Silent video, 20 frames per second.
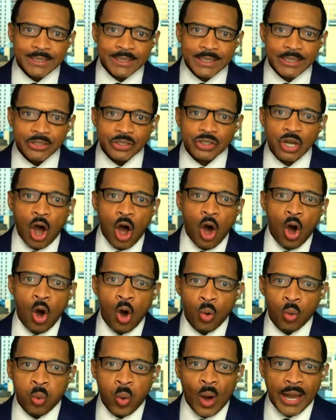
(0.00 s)
he's
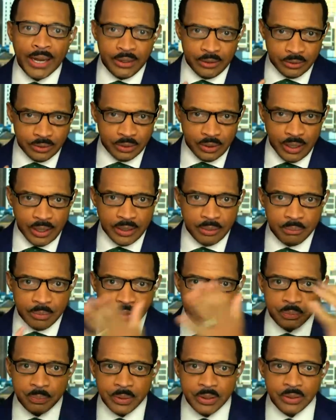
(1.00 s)
tall, white, and it
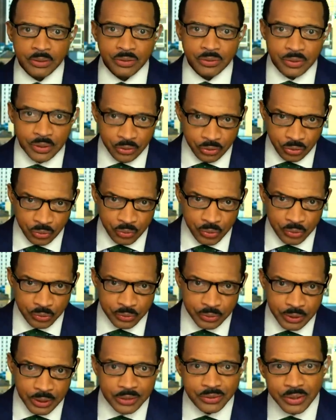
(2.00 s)
must be consensual.
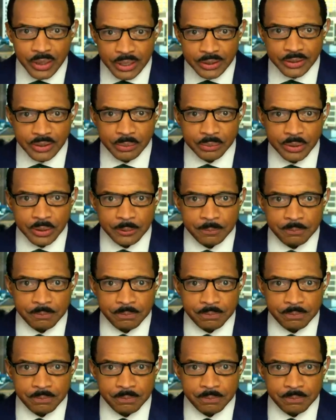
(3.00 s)
Isn't that something?